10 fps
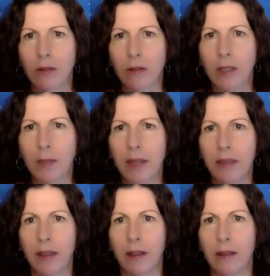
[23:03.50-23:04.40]
Think about
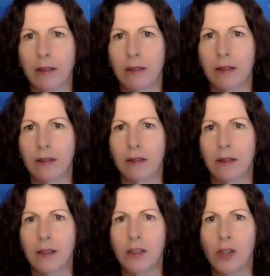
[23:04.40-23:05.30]
that.
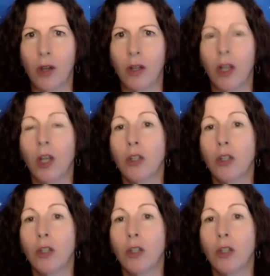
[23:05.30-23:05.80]
It's not.